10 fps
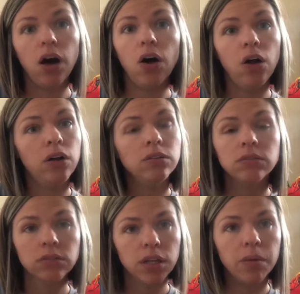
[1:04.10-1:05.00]
all
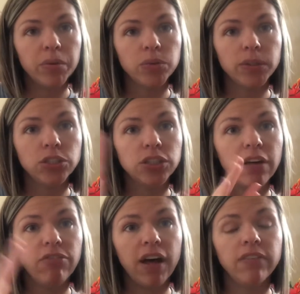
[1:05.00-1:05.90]
in between. She's
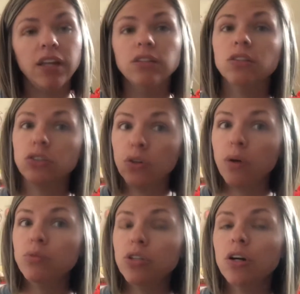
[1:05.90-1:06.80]
got 5 kids. So
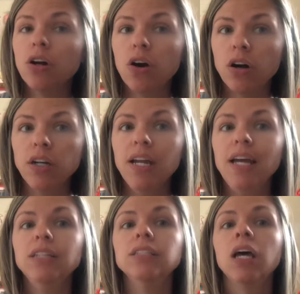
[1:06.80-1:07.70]
I'm sure her hard
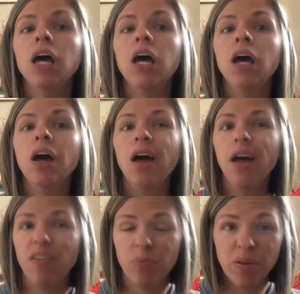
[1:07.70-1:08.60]
days
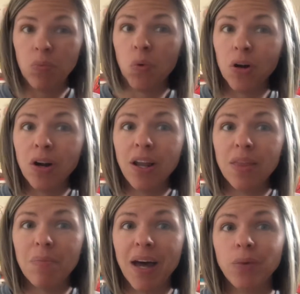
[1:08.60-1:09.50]
have been more
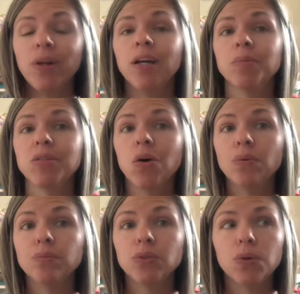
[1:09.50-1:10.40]
than mine when it comes to
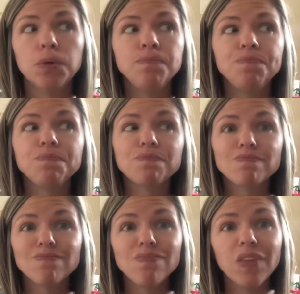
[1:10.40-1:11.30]
homeschool.
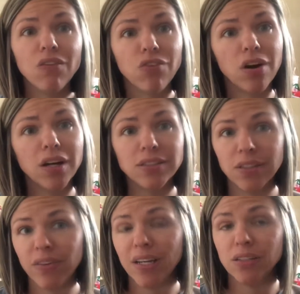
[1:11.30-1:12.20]
For us,
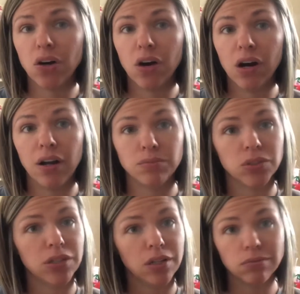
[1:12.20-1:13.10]
if it gets hard, I'm
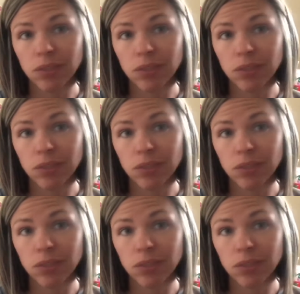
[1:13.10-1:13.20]
just like,